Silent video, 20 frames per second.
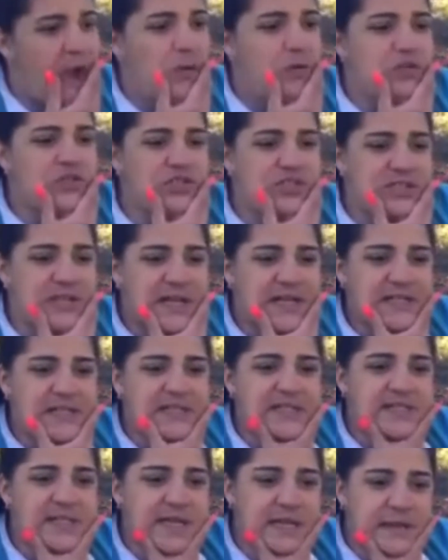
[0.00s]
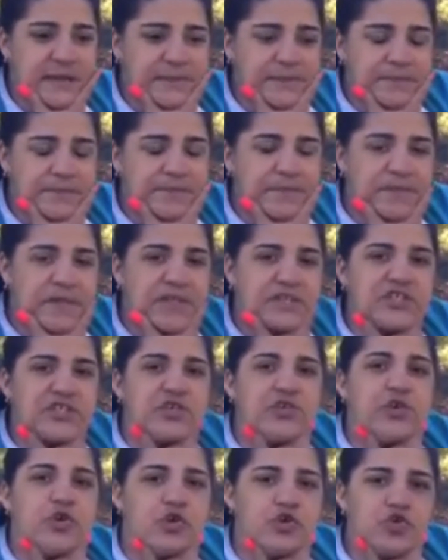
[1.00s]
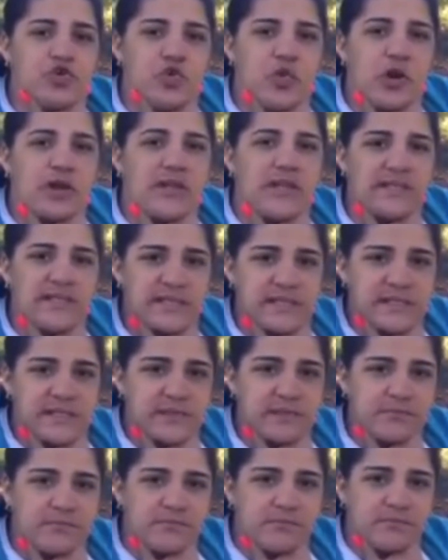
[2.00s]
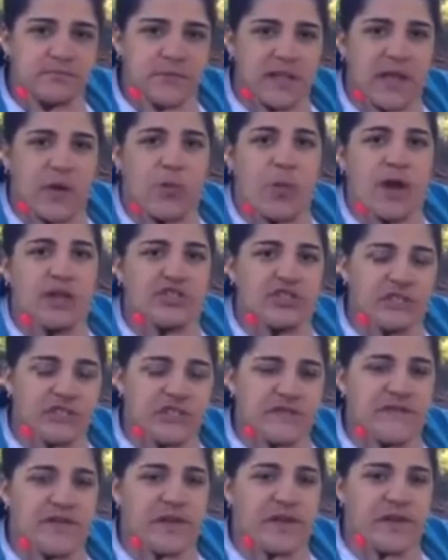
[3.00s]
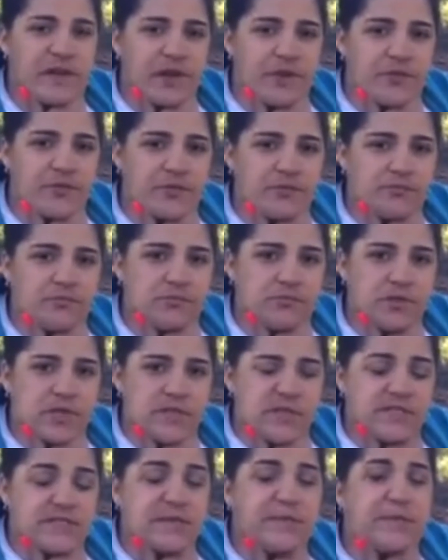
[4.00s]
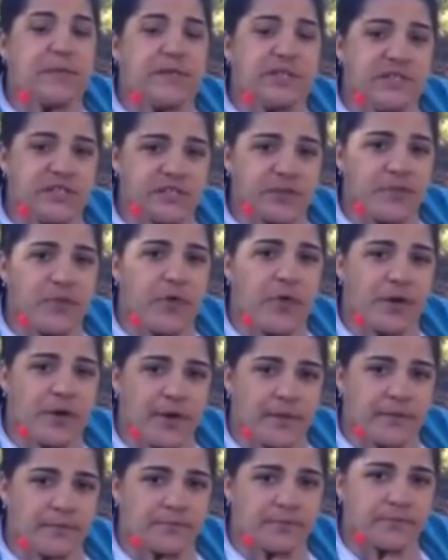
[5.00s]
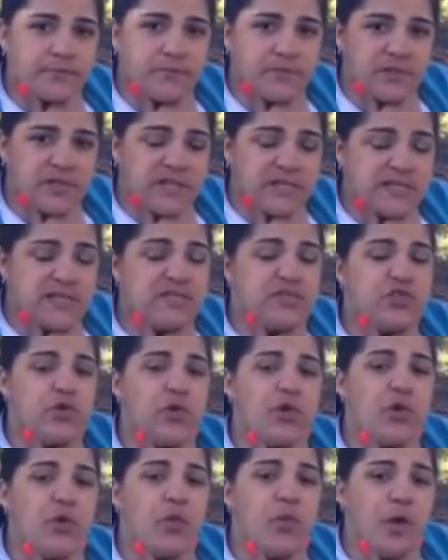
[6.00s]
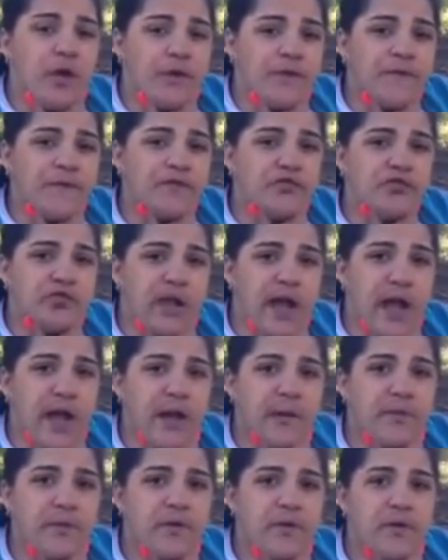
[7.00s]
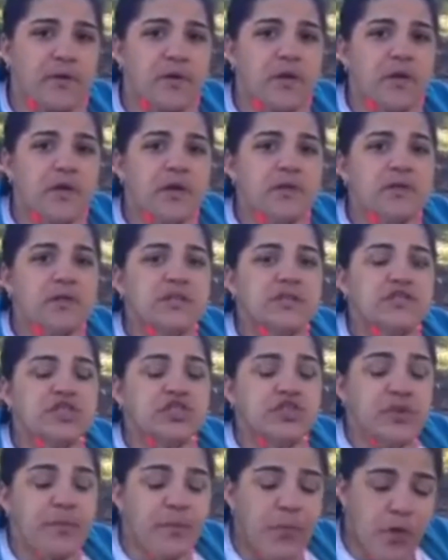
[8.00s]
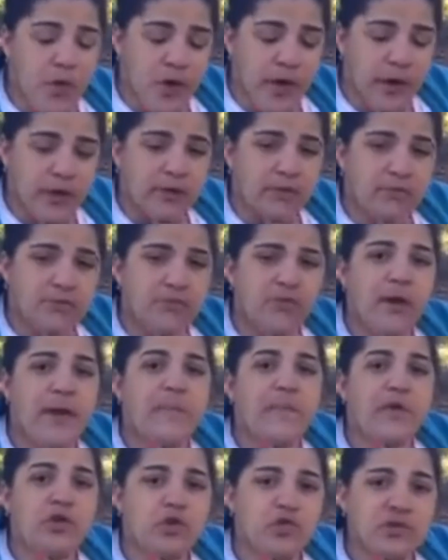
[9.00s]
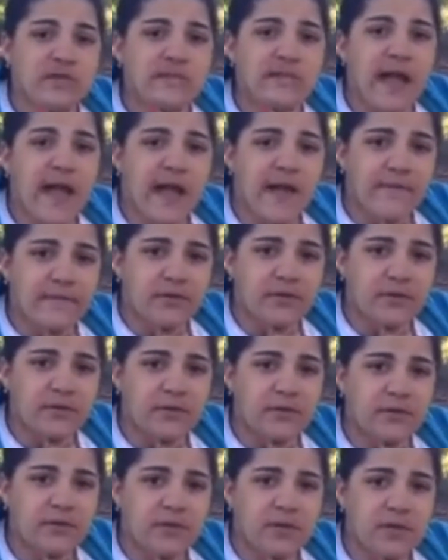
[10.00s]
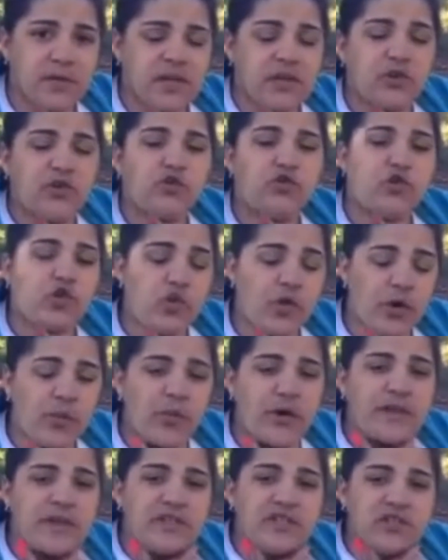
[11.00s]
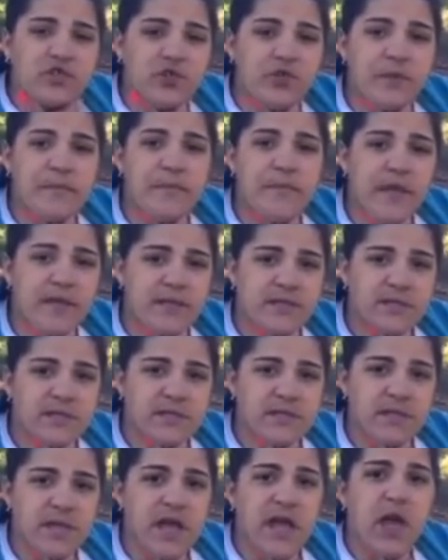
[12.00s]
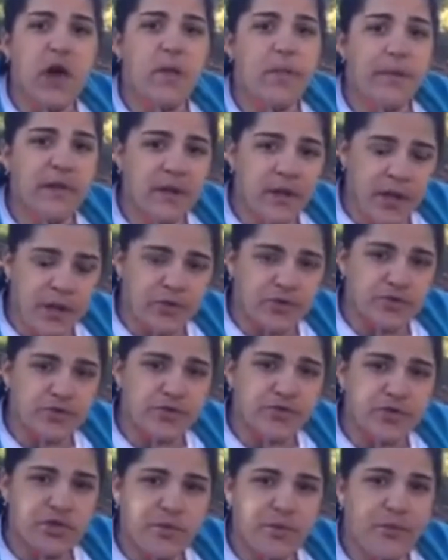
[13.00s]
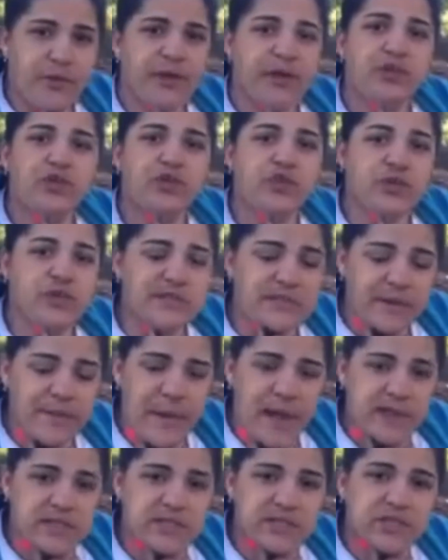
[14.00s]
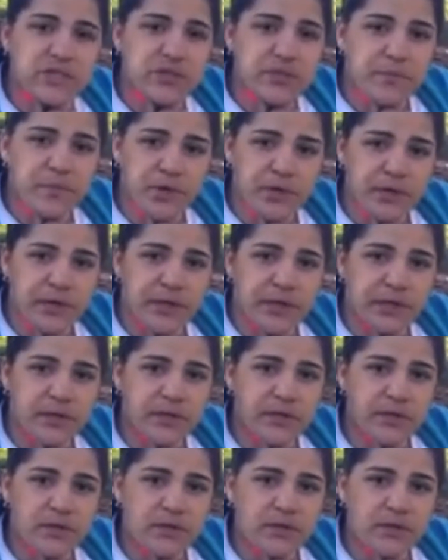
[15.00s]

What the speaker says: I would just like to say that to those who are listening and watching this video, to please support him, because he's doing a wonderful job to support Raymond Lewis Ivy in doing what he's doing best, helping others, bringing unity back to the community